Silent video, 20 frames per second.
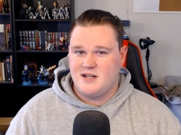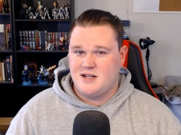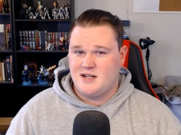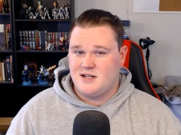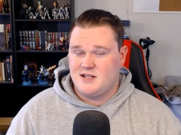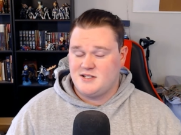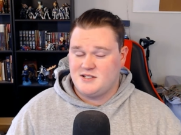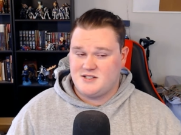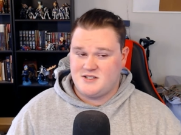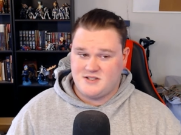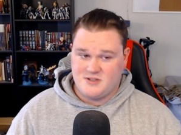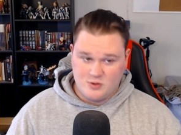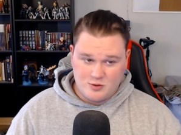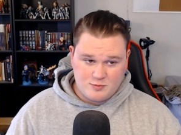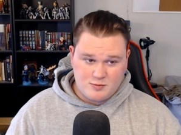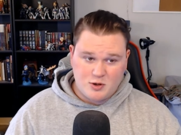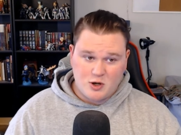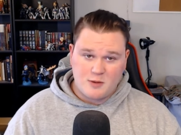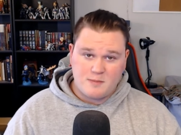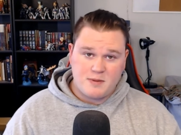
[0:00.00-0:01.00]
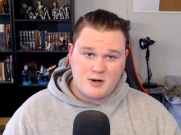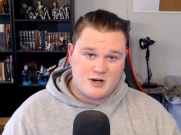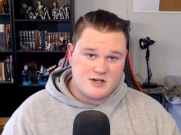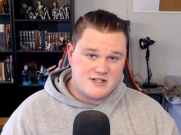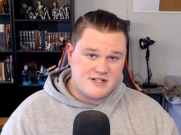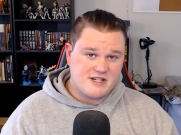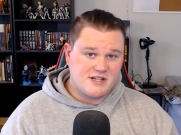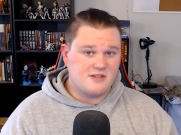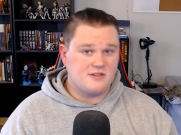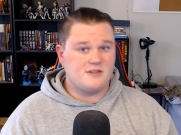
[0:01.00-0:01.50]
super
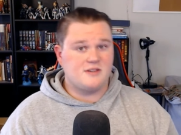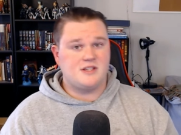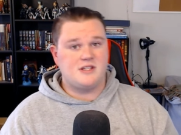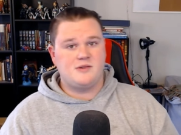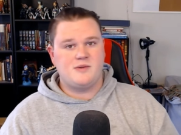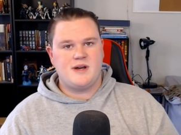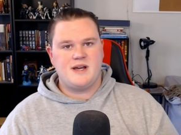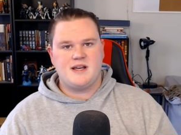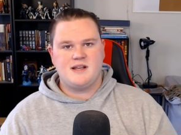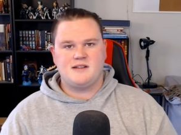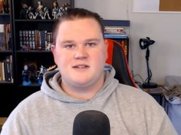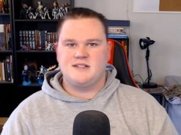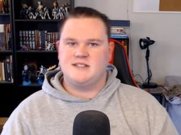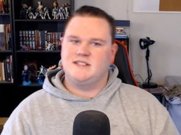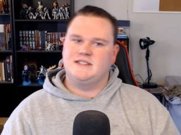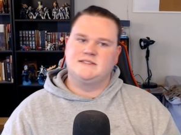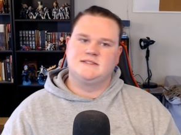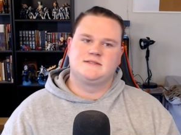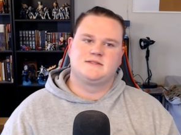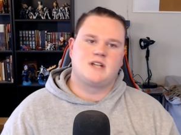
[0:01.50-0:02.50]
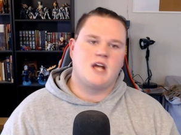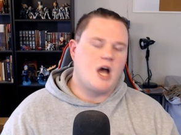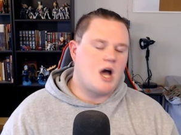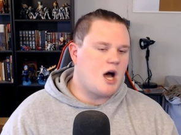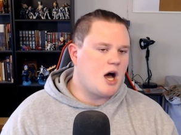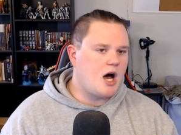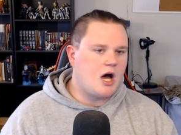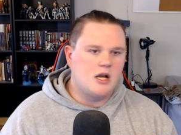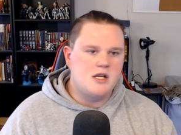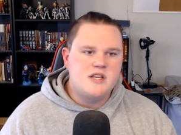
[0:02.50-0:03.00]
particularly well in
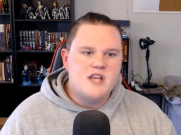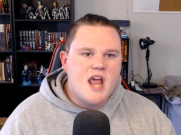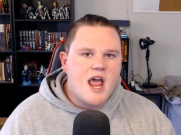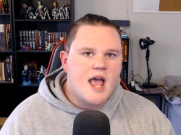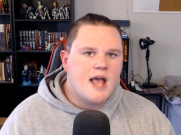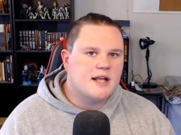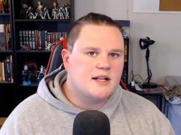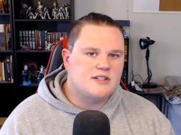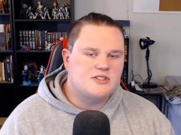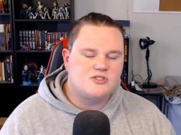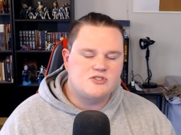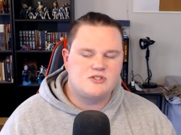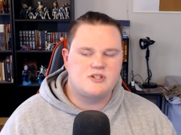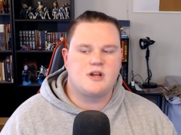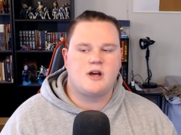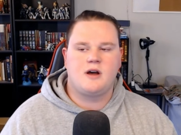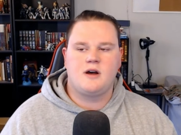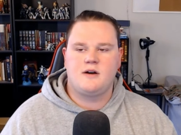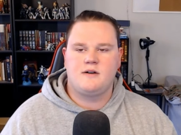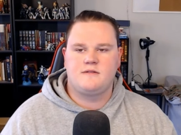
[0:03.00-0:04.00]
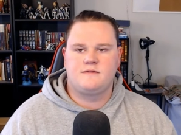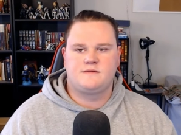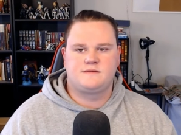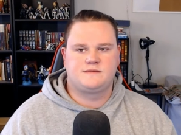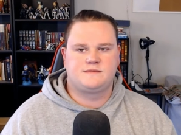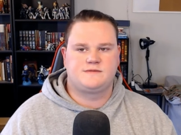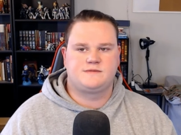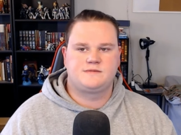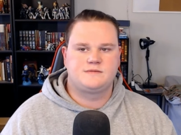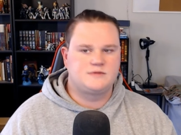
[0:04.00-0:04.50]
context of
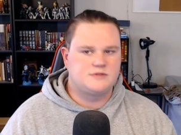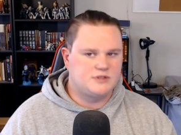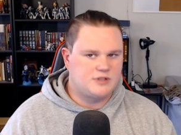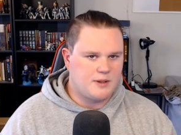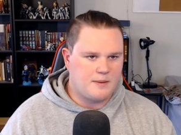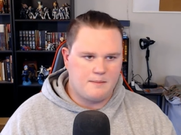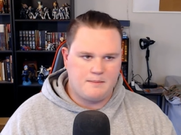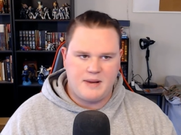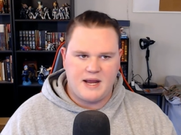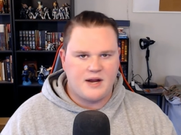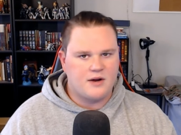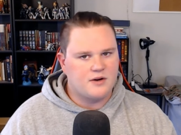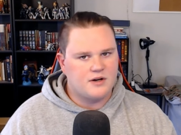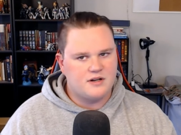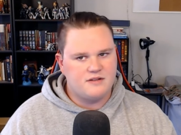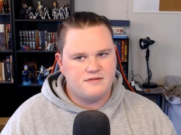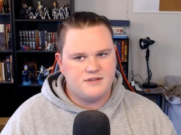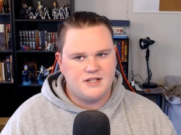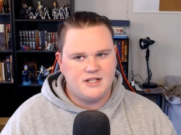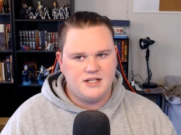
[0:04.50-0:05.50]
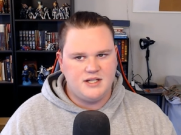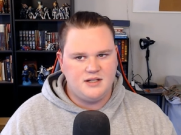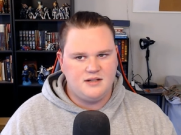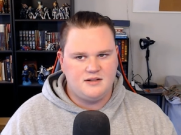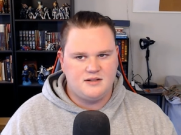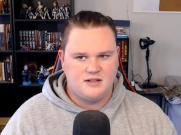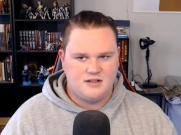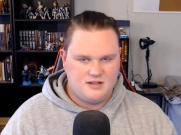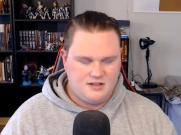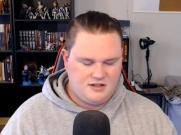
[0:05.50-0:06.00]
comparatively
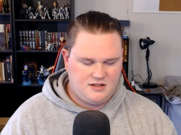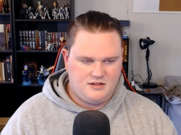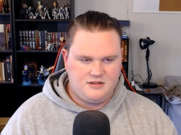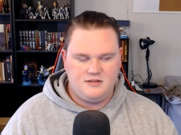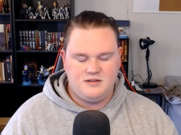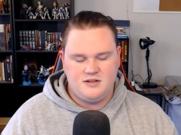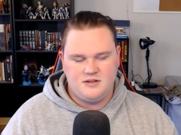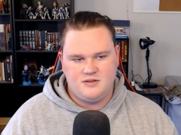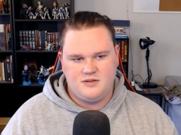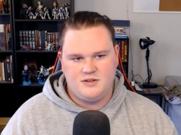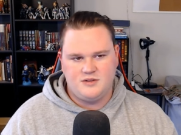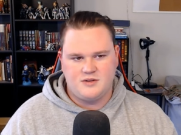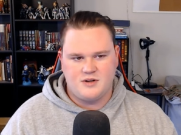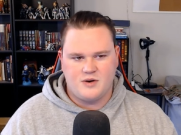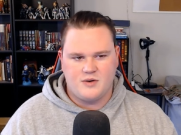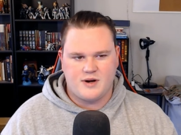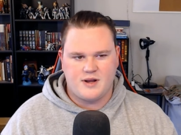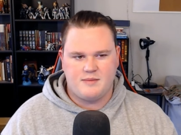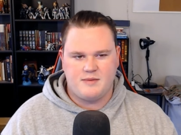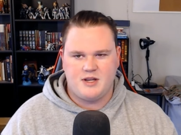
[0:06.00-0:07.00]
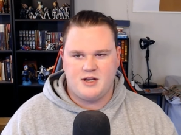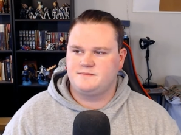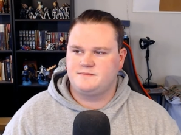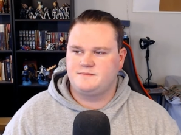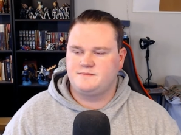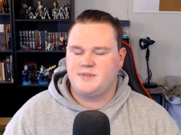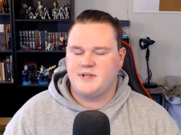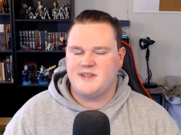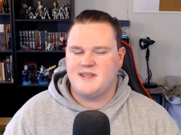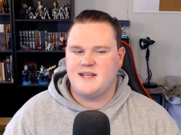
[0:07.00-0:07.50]
you know what I mean.
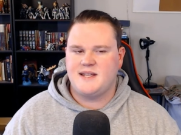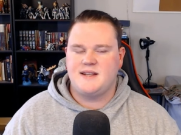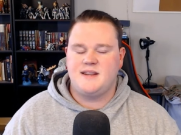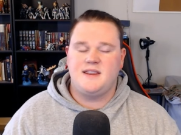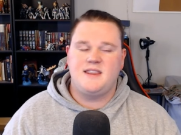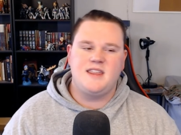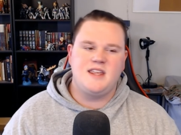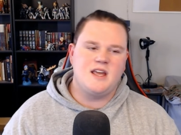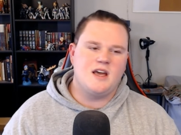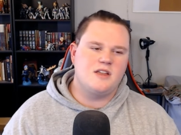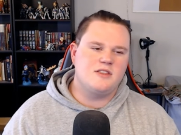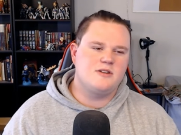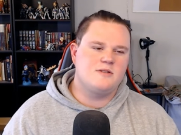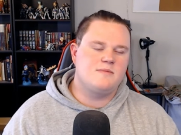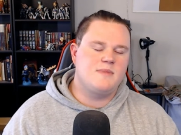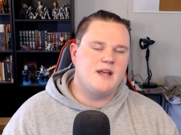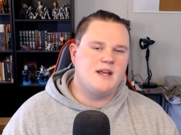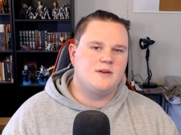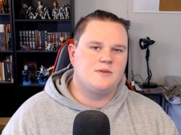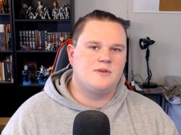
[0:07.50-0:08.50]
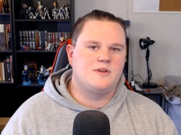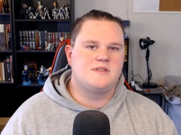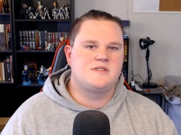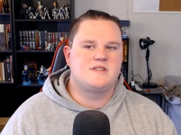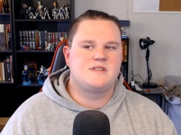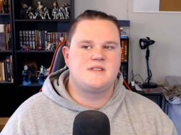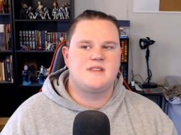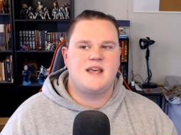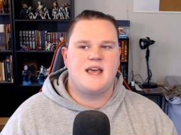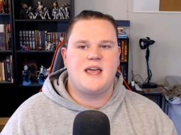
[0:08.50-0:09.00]
But then the other main
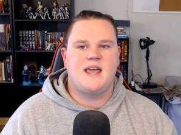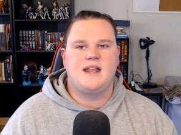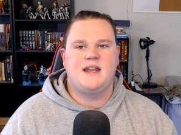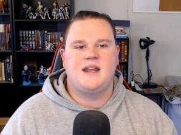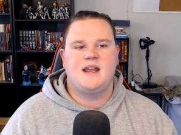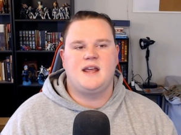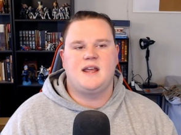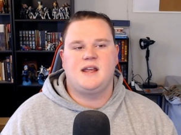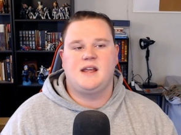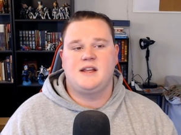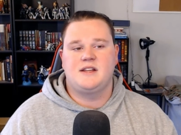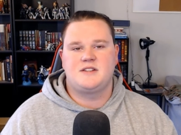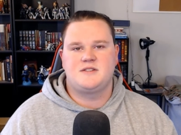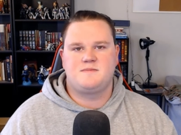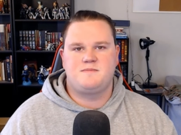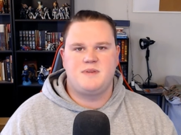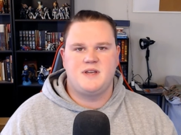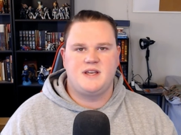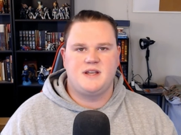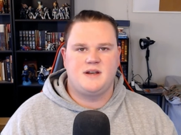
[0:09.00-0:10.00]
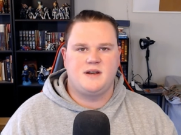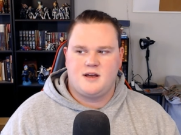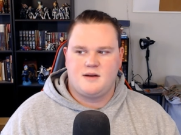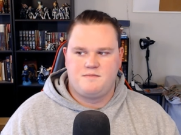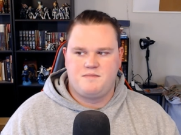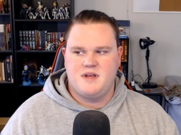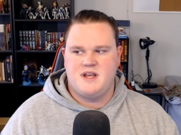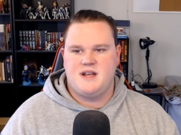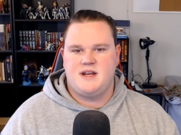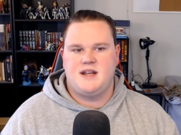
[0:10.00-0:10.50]
reason that it's been
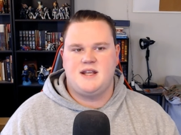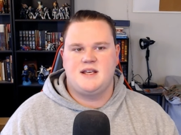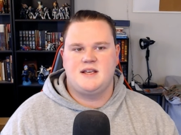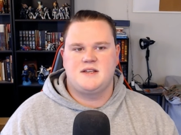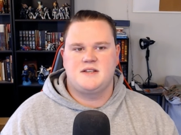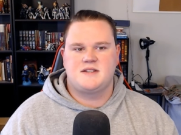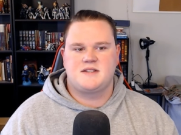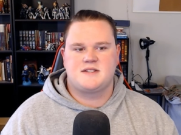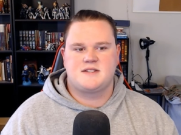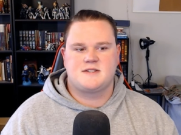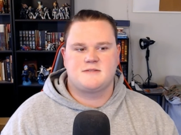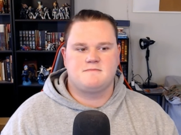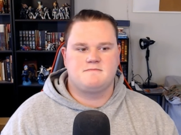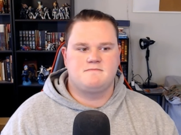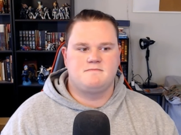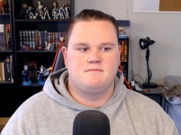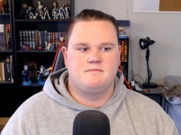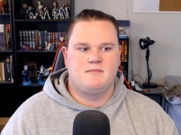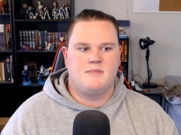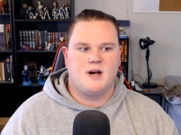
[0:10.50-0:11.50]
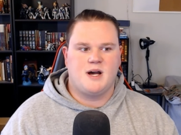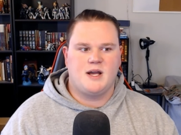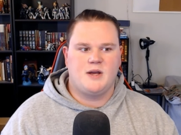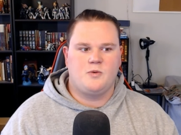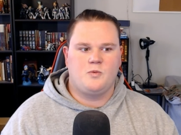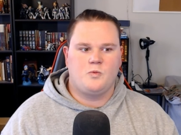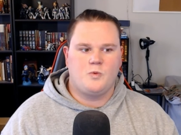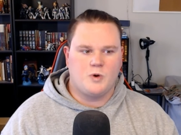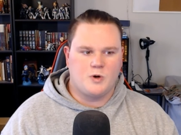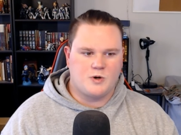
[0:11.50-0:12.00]
bit is my
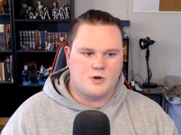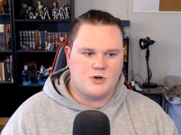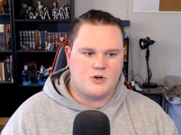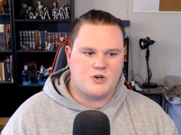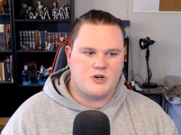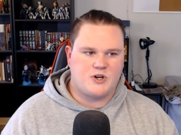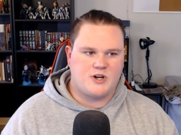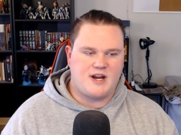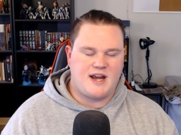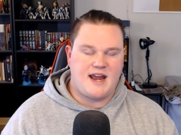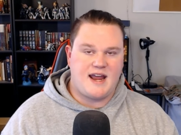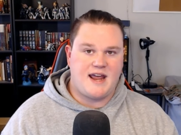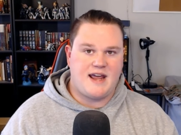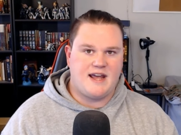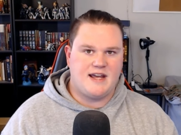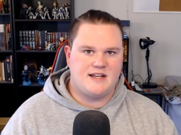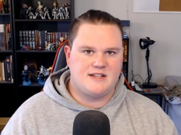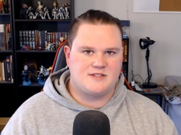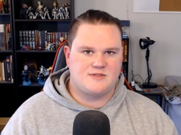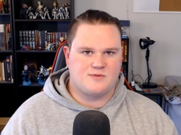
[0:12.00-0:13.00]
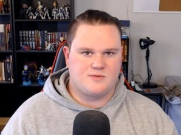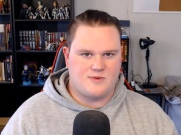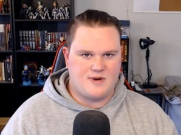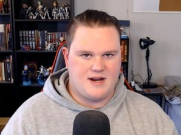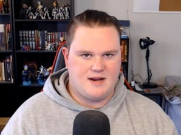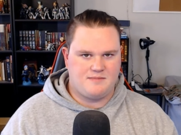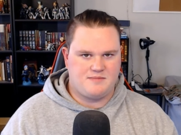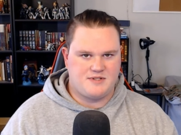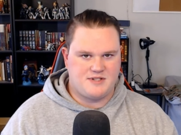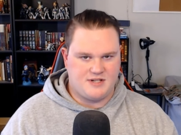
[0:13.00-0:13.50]
work has
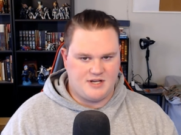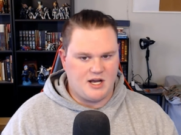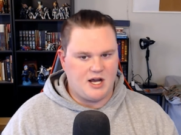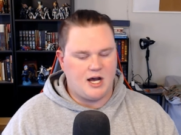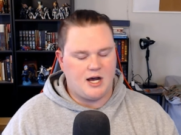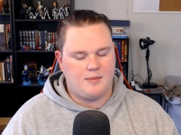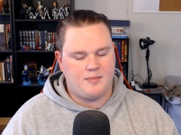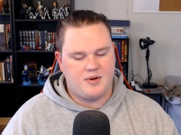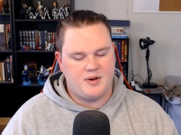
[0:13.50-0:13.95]
ramped up